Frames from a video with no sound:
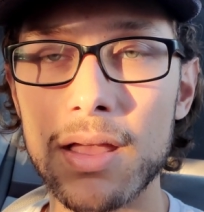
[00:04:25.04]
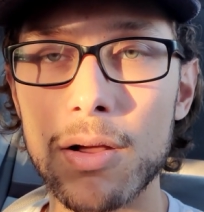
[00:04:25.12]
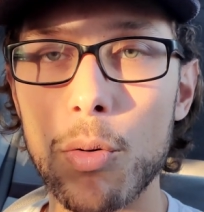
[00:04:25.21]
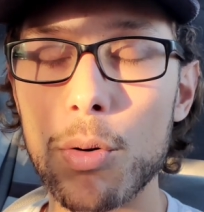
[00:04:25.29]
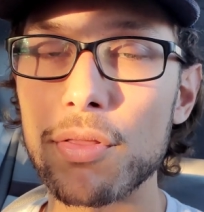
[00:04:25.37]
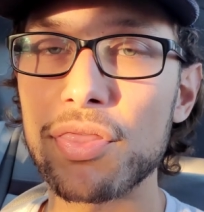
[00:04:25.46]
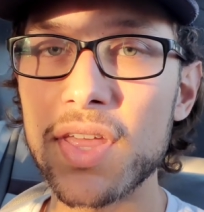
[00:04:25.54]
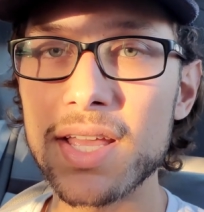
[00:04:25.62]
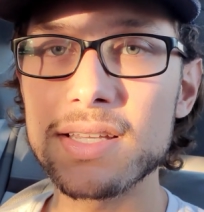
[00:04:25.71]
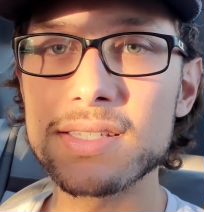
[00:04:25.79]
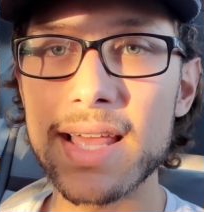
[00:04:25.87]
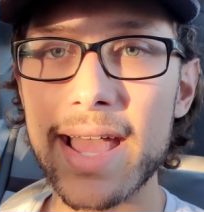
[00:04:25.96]
or
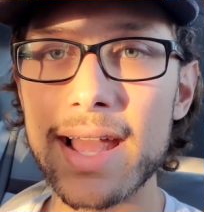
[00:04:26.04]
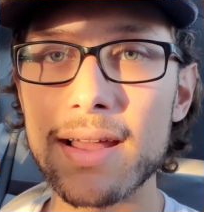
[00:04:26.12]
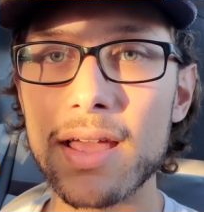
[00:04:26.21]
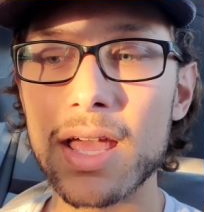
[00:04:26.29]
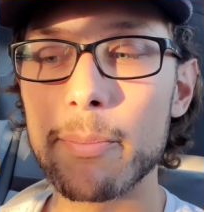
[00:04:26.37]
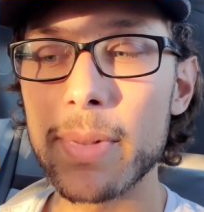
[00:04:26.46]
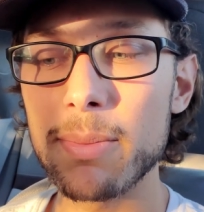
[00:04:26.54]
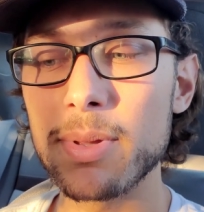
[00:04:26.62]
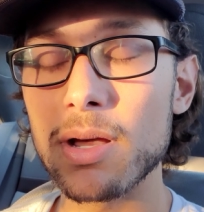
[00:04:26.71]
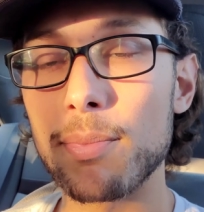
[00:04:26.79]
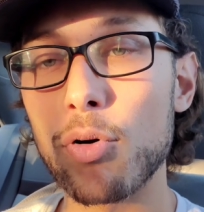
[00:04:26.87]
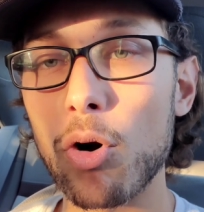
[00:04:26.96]
things that may
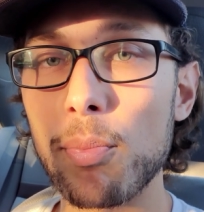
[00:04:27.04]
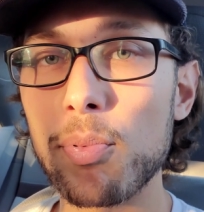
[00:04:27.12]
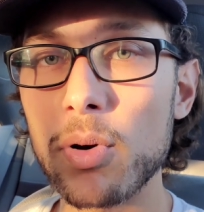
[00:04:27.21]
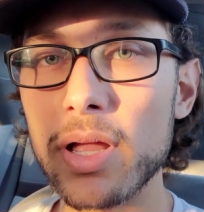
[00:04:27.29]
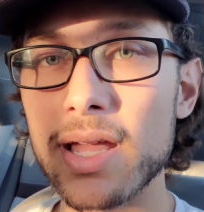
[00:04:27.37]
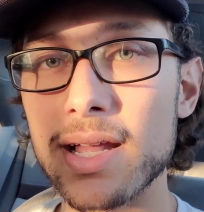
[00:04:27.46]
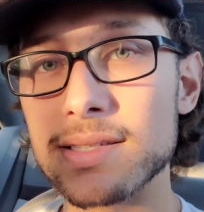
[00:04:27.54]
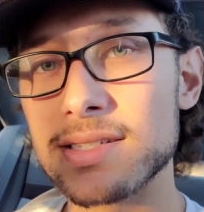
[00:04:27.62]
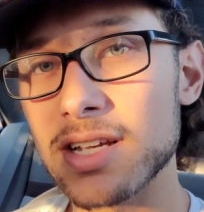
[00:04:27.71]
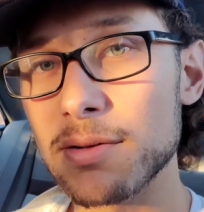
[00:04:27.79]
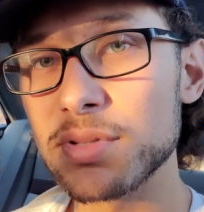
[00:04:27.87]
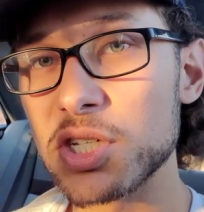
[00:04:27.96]
be appropriate in
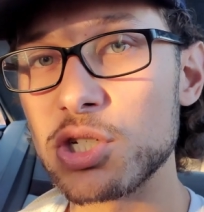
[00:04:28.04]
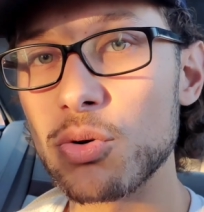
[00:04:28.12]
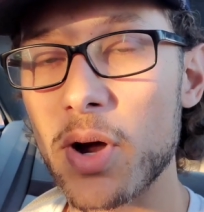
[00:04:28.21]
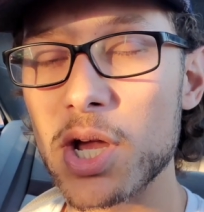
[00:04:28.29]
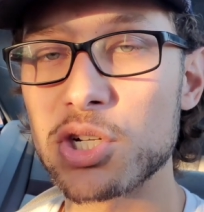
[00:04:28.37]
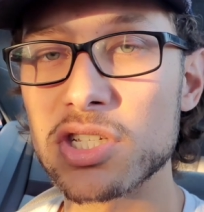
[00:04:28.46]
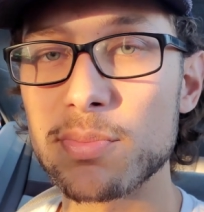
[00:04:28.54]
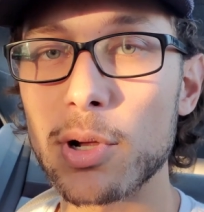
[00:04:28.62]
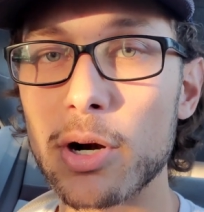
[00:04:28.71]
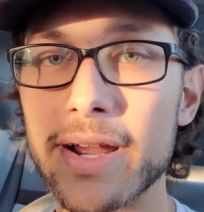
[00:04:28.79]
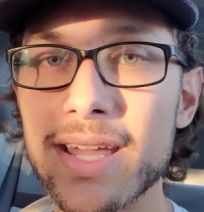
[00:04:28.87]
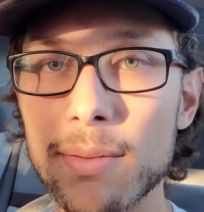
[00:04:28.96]
some situations but
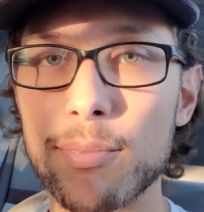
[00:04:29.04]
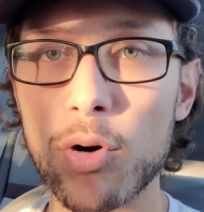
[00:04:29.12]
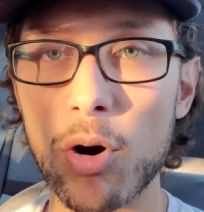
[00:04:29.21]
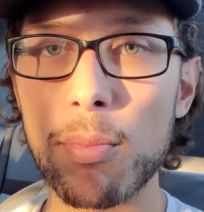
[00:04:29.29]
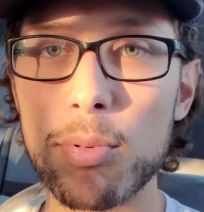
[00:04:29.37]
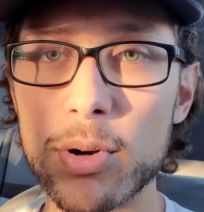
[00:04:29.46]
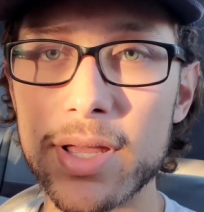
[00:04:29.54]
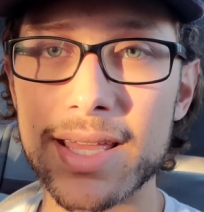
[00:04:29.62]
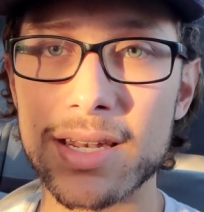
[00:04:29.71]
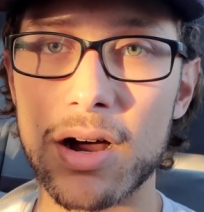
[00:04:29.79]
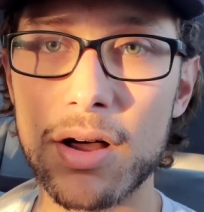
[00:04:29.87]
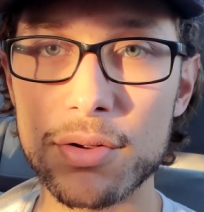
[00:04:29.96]
are inappropriate
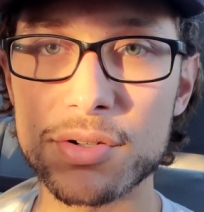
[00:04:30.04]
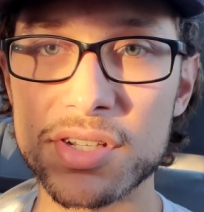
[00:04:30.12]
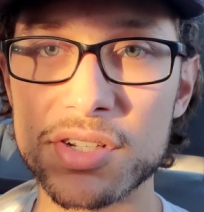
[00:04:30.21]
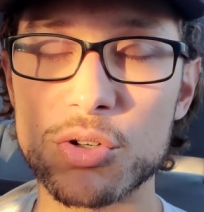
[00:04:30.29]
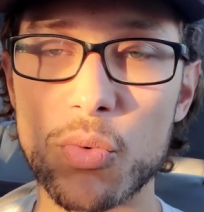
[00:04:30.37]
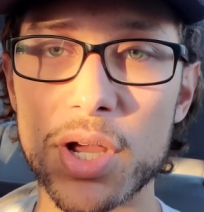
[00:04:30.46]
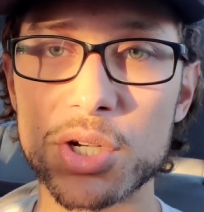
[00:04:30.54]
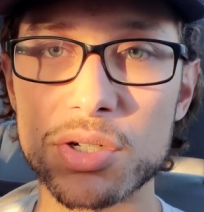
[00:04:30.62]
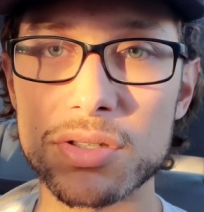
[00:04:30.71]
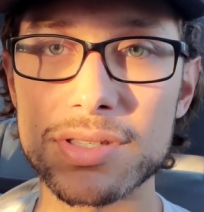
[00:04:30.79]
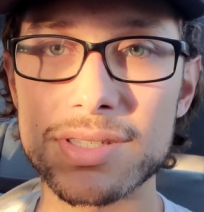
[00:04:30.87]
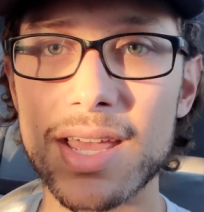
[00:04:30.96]
in other
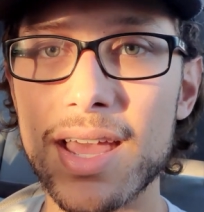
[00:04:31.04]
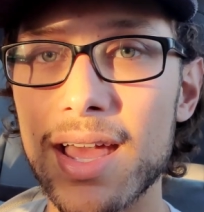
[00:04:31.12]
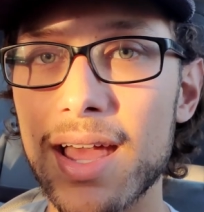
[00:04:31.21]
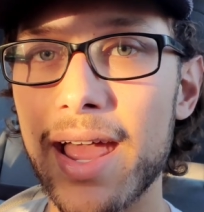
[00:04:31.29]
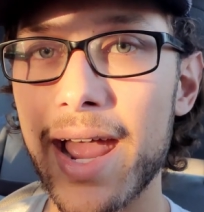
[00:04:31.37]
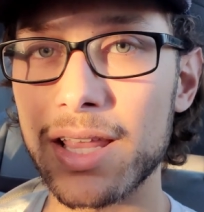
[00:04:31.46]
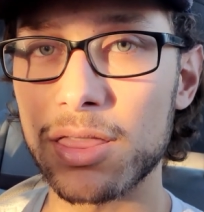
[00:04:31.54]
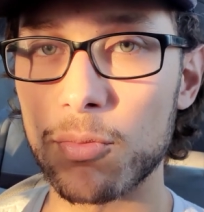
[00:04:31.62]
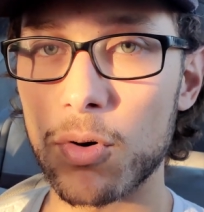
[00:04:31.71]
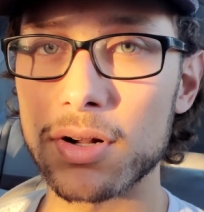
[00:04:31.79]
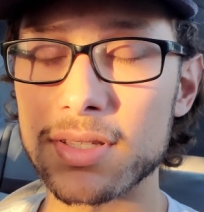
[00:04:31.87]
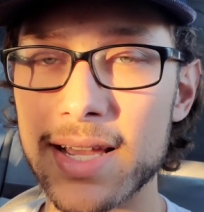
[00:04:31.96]
situations at the
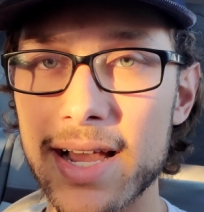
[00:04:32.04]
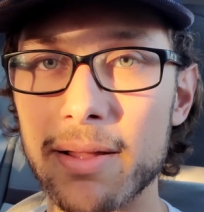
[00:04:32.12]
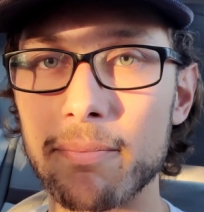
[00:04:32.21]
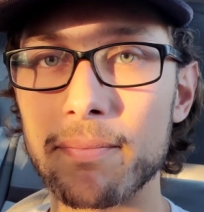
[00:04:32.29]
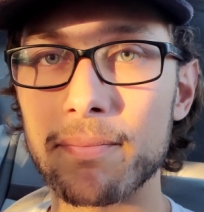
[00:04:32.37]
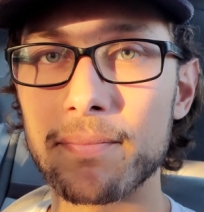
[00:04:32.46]
wrong time.